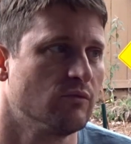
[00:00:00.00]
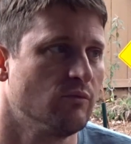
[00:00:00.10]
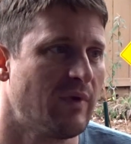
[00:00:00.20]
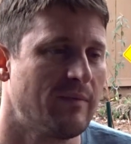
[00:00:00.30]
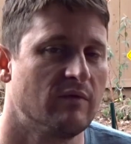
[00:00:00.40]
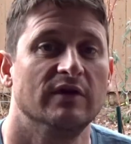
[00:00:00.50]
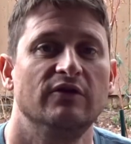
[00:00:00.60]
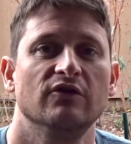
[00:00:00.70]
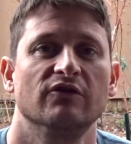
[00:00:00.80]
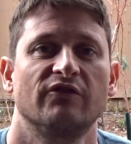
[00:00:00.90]
maybe
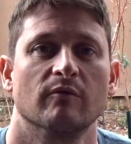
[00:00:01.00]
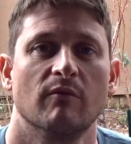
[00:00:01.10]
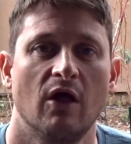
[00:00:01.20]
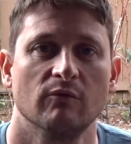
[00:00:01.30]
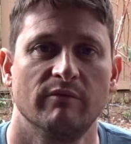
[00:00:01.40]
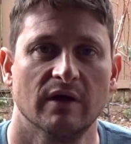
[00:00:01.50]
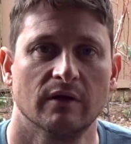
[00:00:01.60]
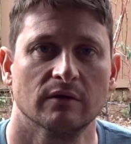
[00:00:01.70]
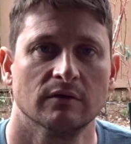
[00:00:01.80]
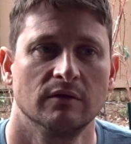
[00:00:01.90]
reduce their malt
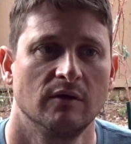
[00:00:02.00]
bill